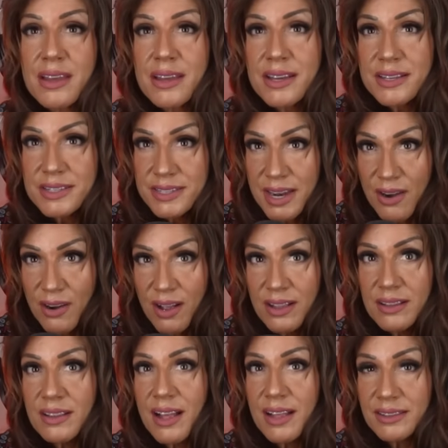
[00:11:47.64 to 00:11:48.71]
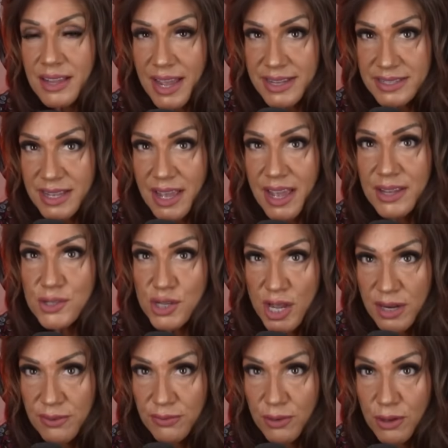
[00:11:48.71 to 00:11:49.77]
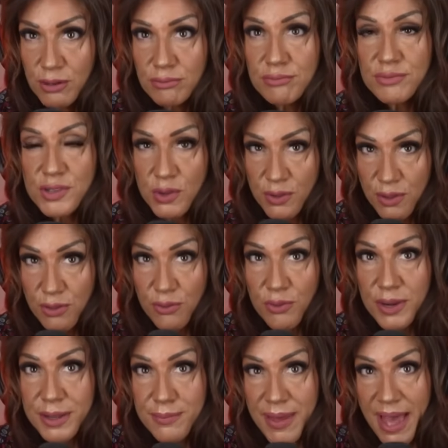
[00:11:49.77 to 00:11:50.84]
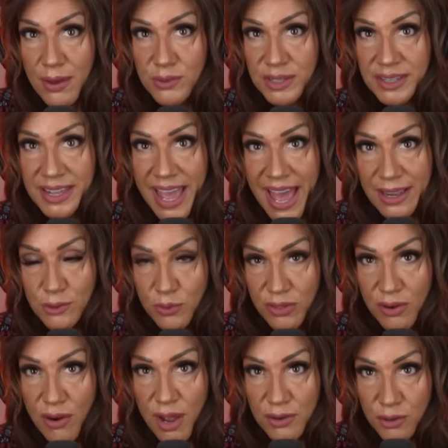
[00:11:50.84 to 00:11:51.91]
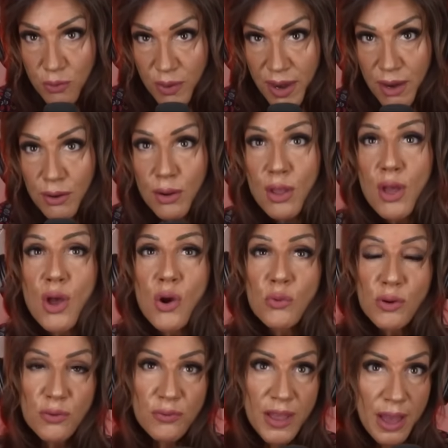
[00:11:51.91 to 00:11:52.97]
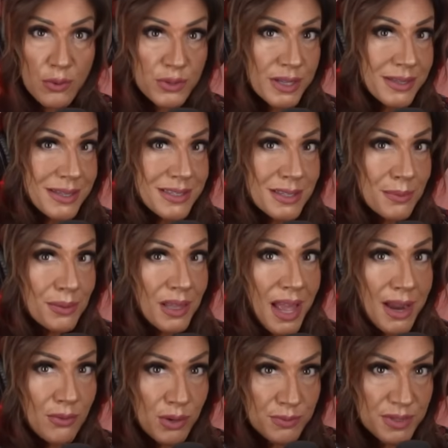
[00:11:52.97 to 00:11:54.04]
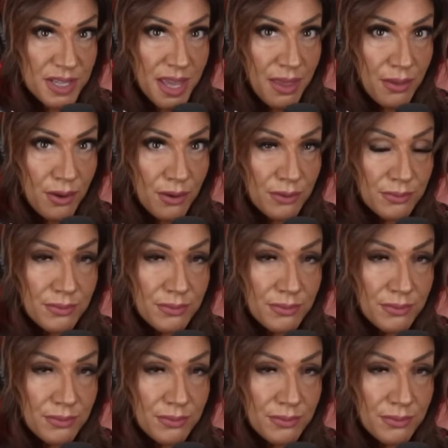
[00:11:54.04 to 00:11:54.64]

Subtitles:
Sarah, Eliza, and Jennifer, so the 3 bound and gagged with their underwear, were found in the supply room together.